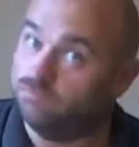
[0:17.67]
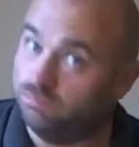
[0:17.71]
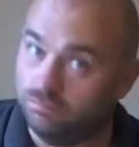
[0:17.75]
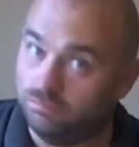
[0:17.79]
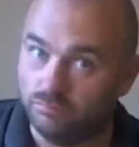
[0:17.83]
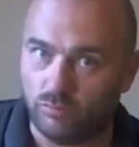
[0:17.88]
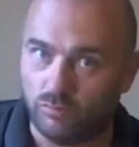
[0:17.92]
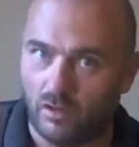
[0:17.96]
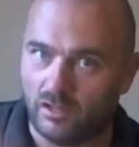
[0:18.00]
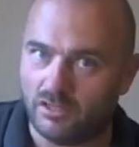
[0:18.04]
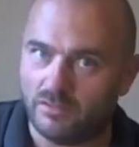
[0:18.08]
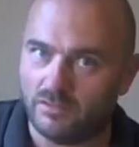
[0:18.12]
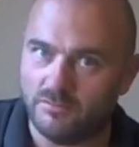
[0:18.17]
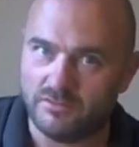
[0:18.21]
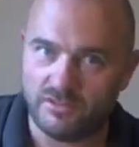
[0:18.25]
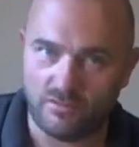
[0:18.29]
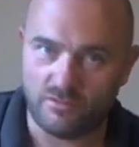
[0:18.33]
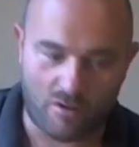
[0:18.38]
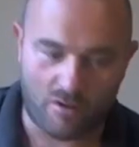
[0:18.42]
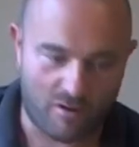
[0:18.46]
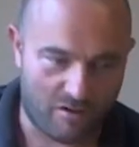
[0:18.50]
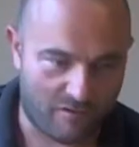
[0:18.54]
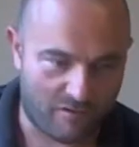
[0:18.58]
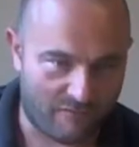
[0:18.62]
Welcome to
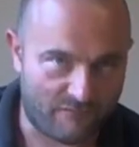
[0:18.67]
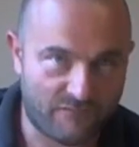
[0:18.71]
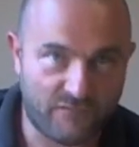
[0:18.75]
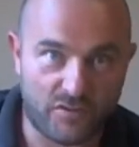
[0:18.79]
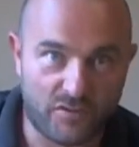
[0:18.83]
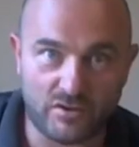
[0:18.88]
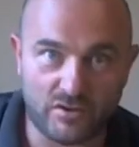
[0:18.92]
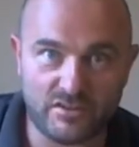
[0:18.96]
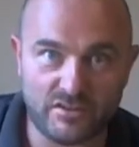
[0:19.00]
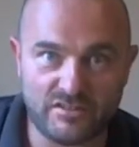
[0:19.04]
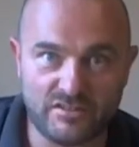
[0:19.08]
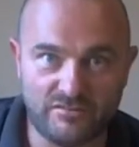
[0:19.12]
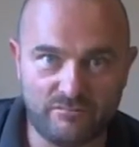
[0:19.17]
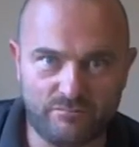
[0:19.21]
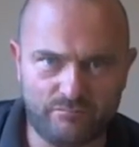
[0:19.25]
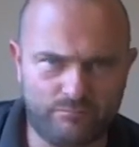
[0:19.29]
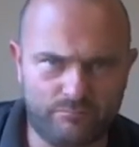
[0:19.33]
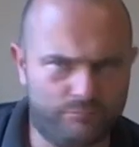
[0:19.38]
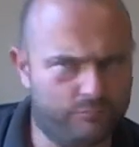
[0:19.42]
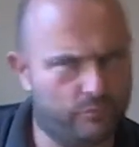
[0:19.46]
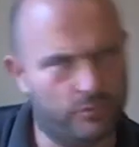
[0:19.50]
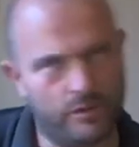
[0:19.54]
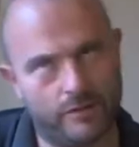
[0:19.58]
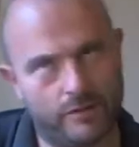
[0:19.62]
our first
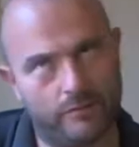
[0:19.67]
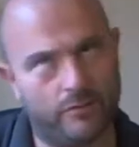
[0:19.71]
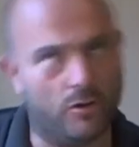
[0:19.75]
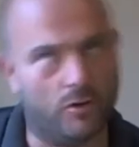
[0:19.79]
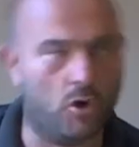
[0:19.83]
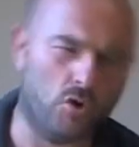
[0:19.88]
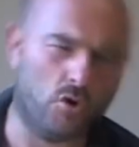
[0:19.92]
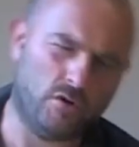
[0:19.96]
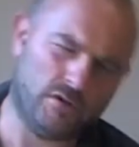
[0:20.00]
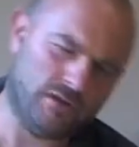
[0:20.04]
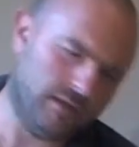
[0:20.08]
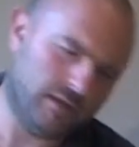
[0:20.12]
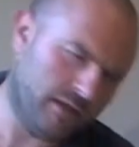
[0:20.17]
pre-recorded